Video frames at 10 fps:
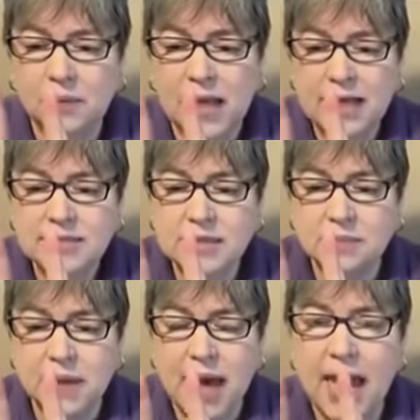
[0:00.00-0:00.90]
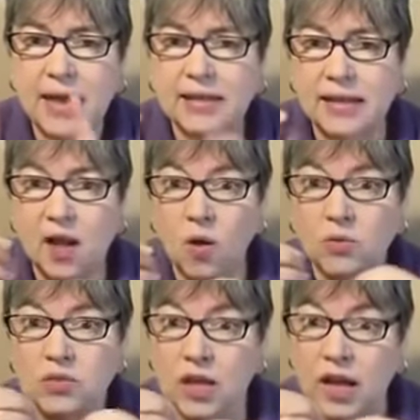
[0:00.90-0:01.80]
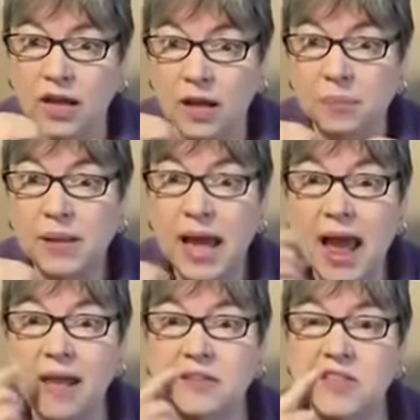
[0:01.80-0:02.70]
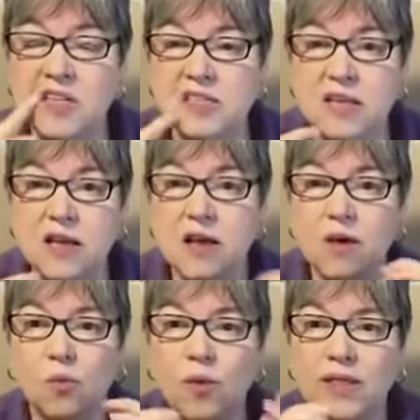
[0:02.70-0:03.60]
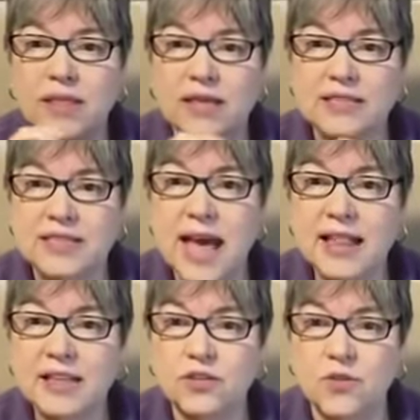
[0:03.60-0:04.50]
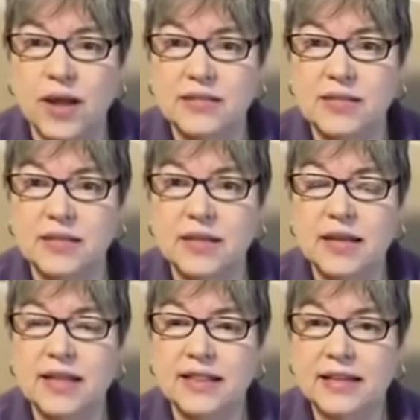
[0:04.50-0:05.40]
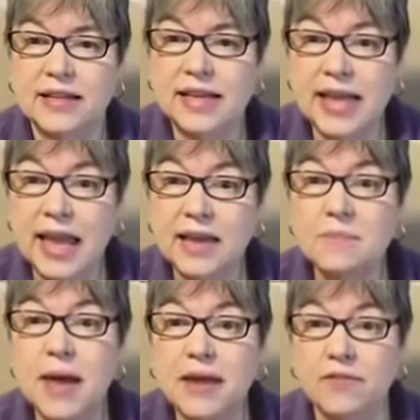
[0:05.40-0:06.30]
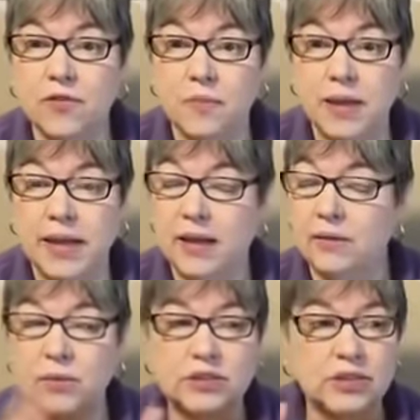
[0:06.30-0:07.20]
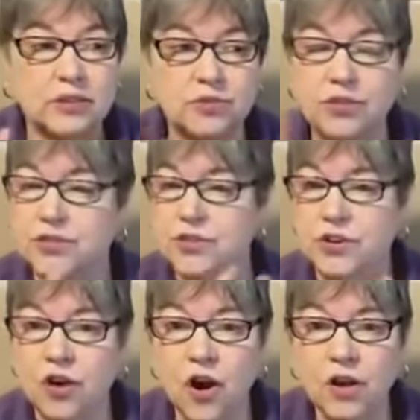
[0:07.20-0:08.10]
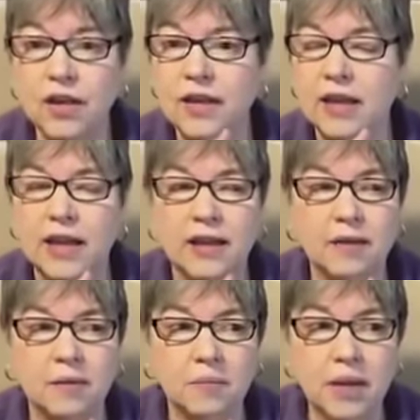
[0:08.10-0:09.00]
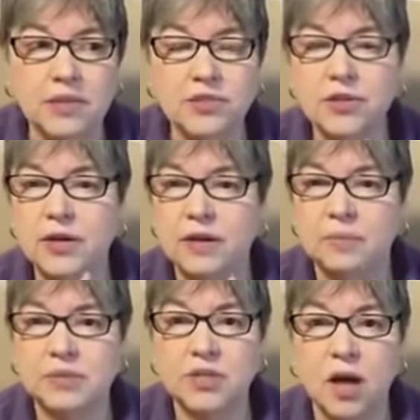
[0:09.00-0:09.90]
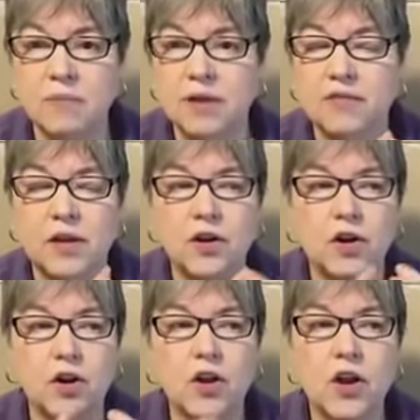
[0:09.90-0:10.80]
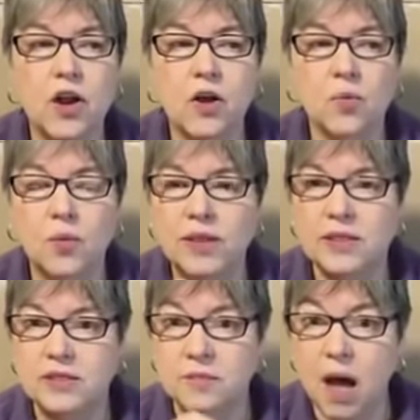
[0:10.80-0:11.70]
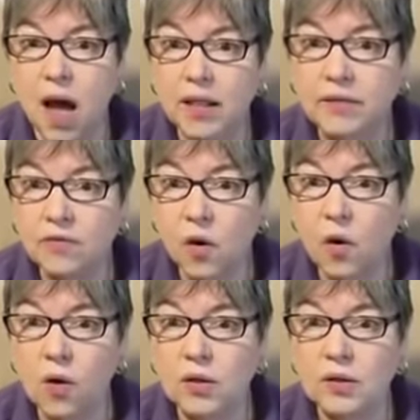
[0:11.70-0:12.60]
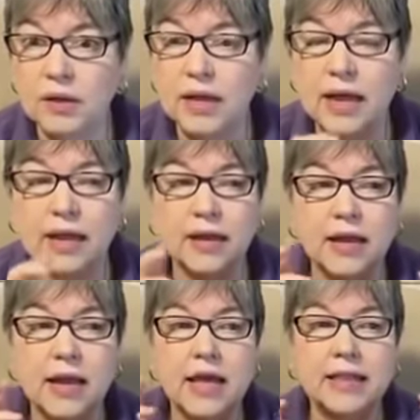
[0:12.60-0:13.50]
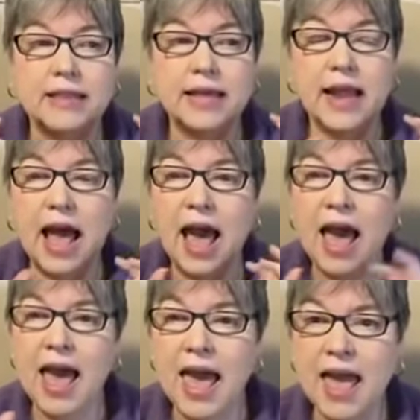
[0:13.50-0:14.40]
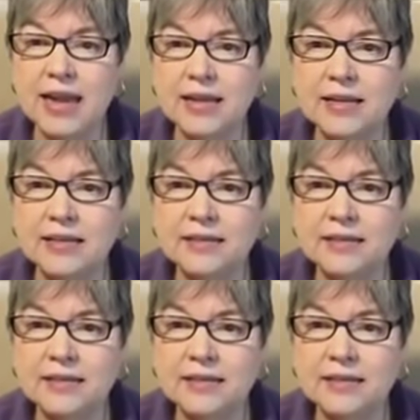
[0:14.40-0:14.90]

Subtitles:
plastic bag that holds a couple of ounces with a salad dressing that Leanne made for me, which is just garlic and a mustard and a balsamic vinegar with some olive oil. And then I